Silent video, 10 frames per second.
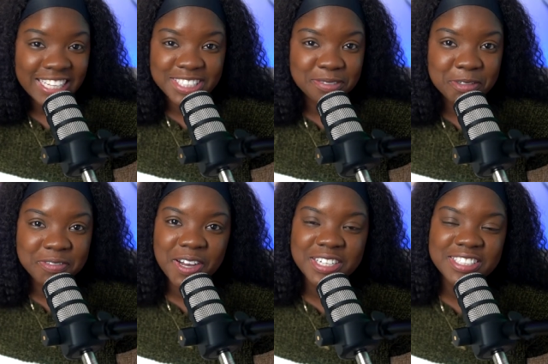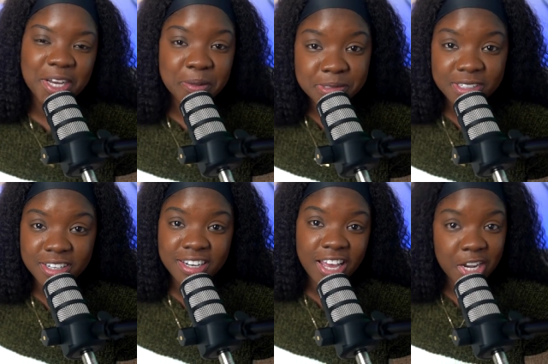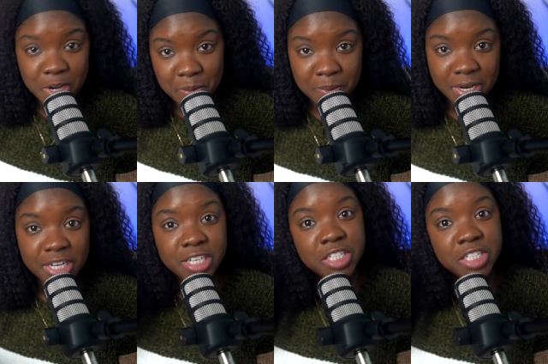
let's move on to option number